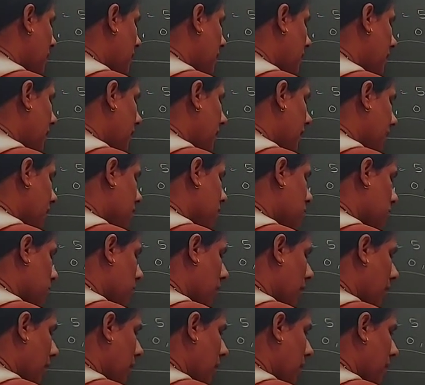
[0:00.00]

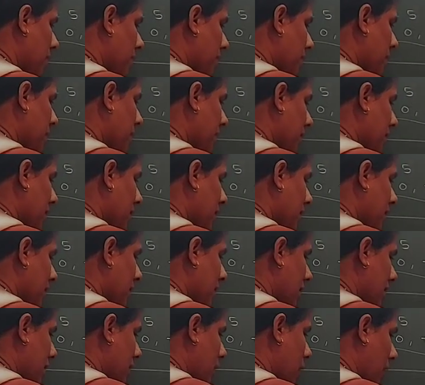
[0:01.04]
dxy,
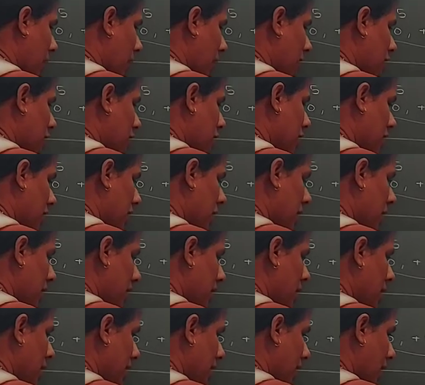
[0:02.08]
dyz
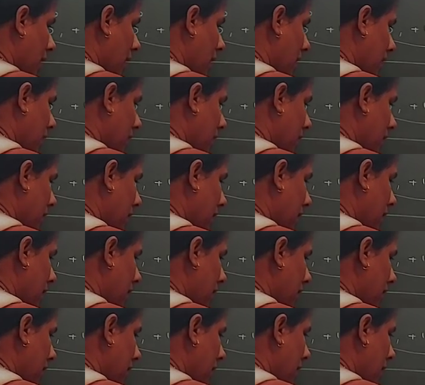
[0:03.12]
and
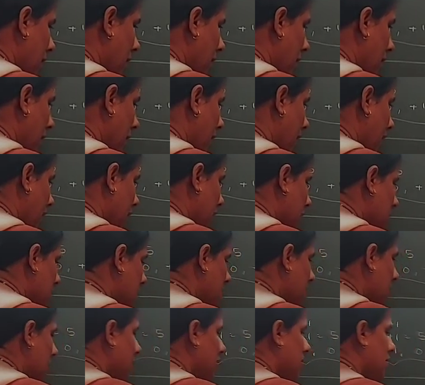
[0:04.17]
dxz
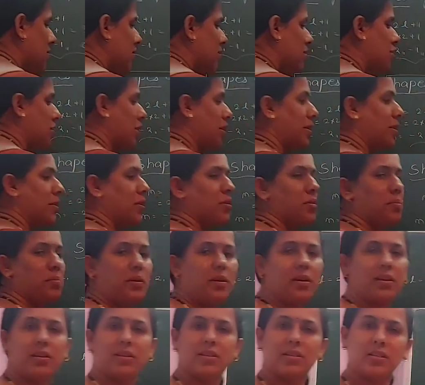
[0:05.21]

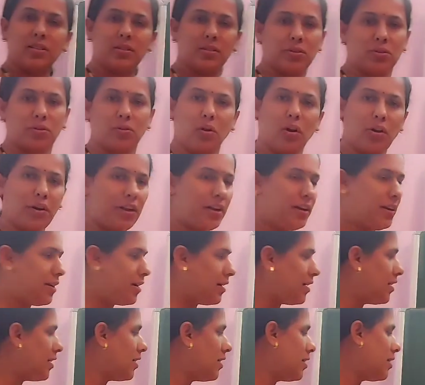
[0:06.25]
orbitals. Got it?
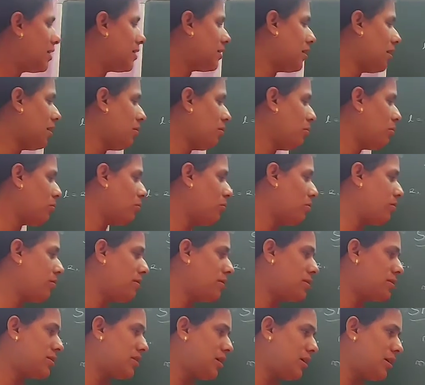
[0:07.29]
Now we
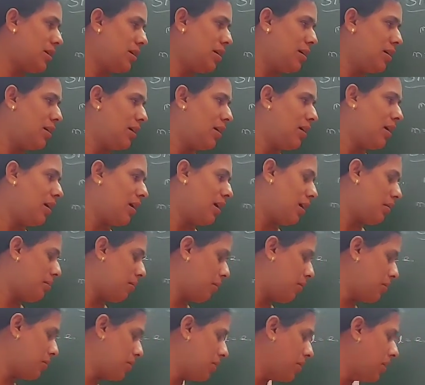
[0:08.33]
will see
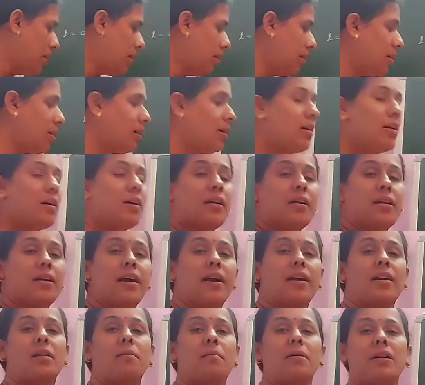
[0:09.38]
about the
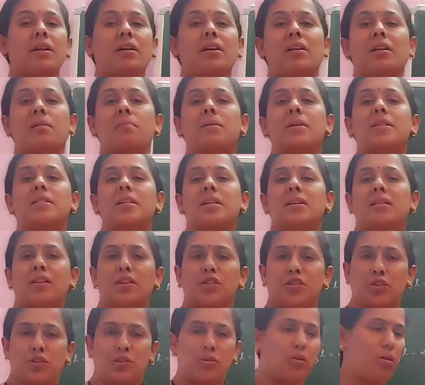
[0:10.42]
diagrammatic
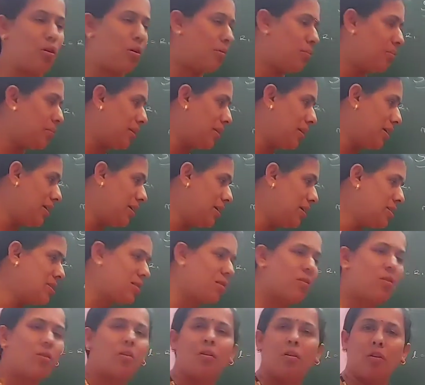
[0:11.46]
representation of
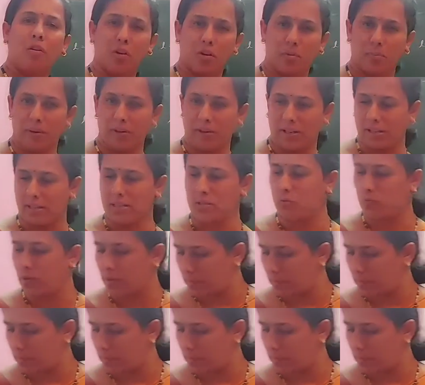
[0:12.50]
these orbitals